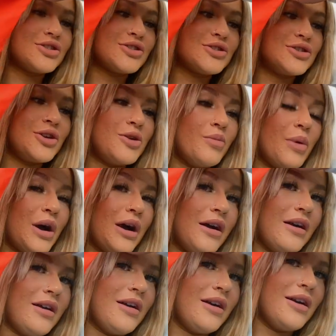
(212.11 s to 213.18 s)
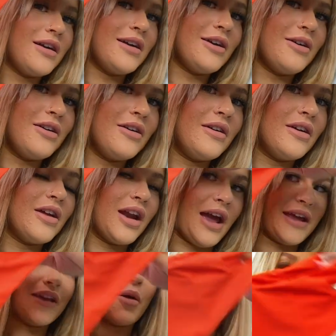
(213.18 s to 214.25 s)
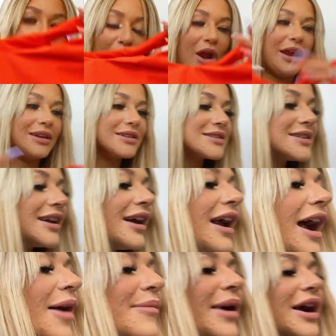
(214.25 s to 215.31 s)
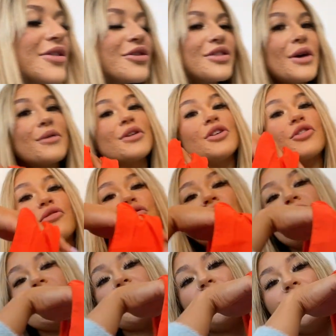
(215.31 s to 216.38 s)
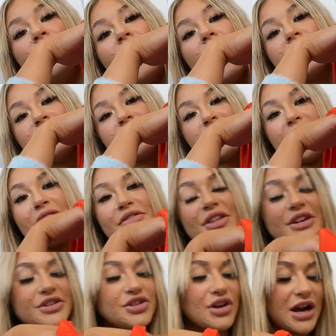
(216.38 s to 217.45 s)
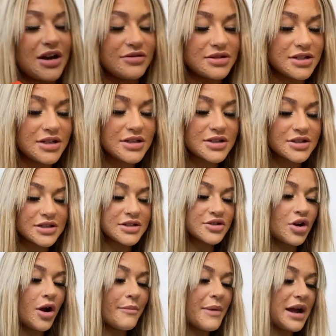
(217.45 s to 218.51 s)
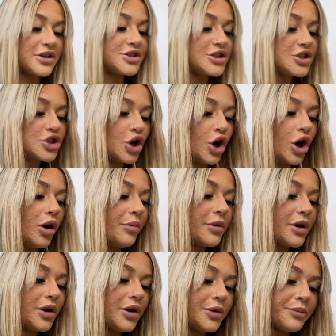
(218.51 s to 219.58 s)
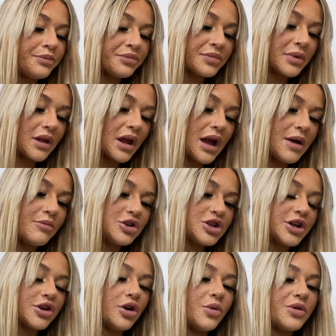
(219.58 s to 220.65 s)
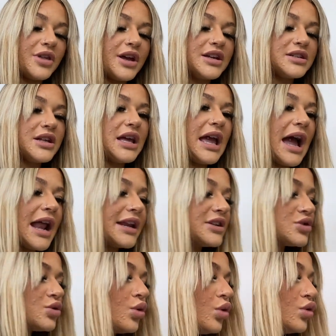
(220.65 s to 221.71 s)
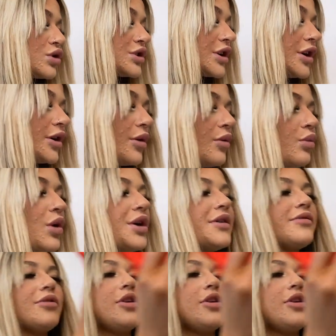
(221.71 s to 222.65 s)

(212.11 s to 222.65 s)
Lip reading: super, like, bright. But I thought that would look really cute underneath these trousers. Because it's got a matching top, which I got with it. And it's also one of